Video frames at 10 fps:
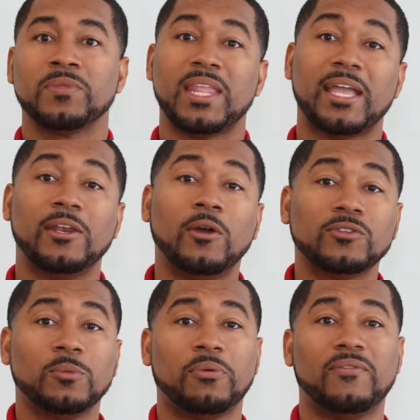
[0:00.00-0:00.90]
They can
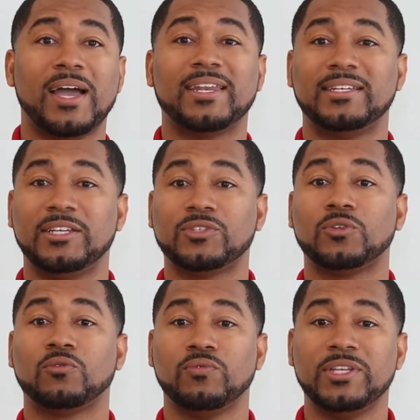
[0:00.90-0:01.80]
also provide
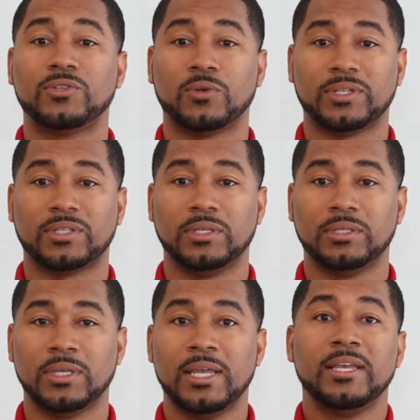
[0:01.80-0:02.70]
additional
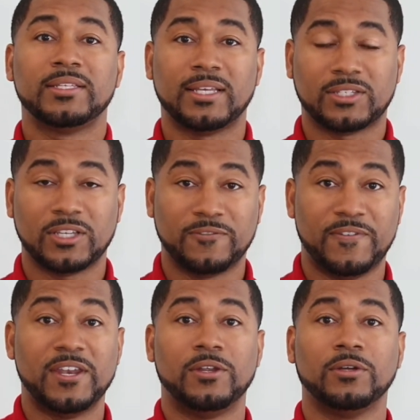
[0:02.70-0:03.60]
resources such as
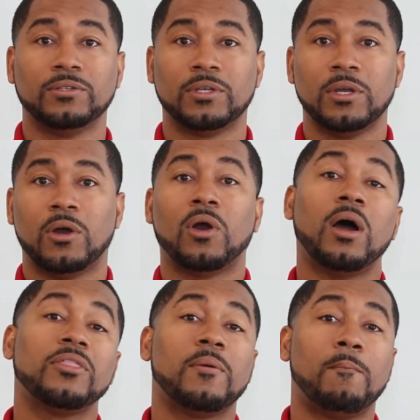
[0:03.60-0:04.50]
vendors or
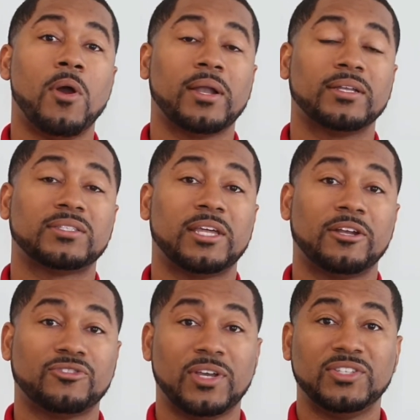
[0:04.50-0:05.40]
other markets that
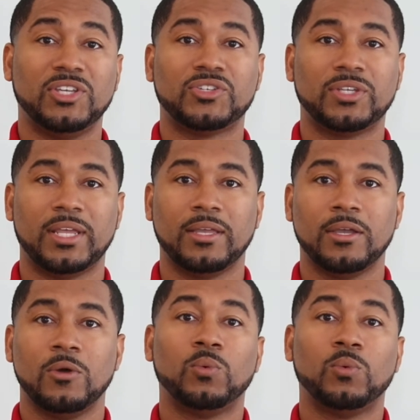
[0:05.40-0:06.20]
are transitioning,